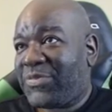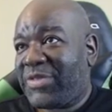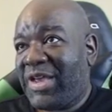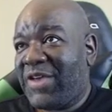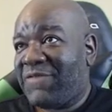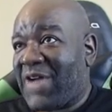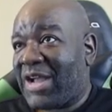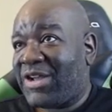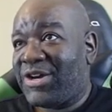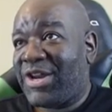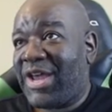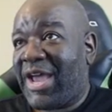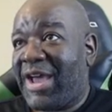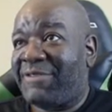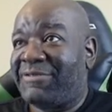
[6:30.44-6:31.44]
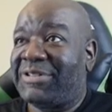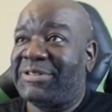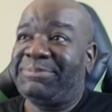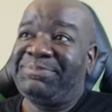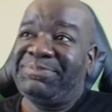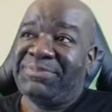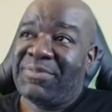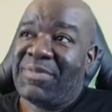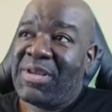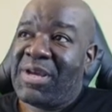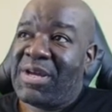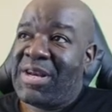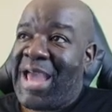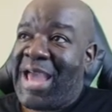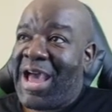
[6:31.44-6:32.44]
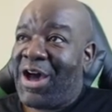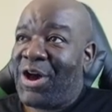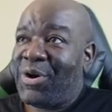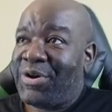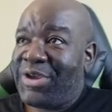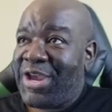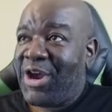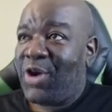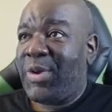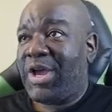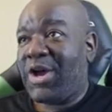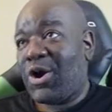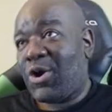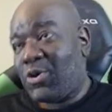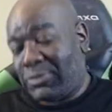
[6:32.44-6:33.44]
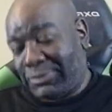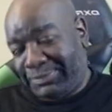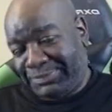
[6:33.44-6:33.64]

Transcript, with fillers: If I could have. Now, here we go